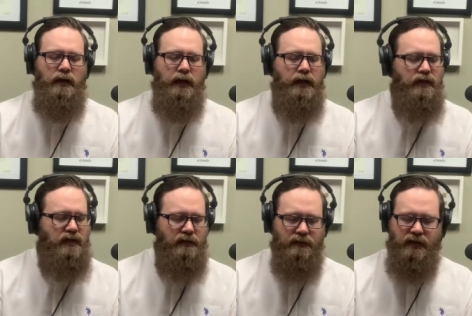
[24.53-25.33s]
yeah,
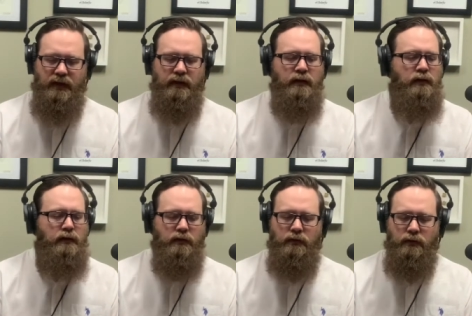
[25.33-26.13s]
she'll tell
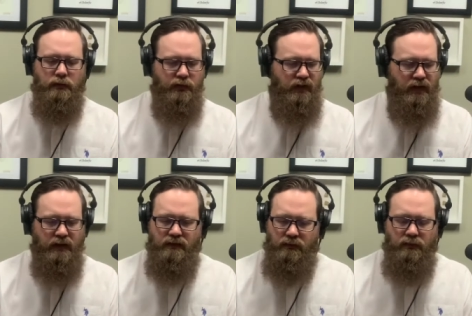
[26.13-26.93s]
you
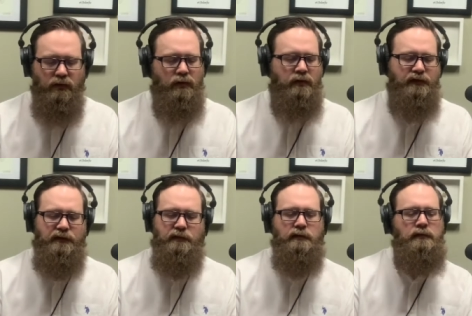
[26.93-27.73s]
she's an
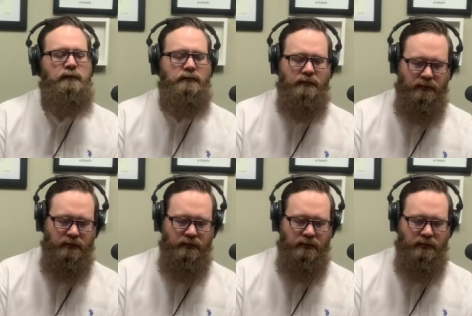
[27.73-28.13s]
orphan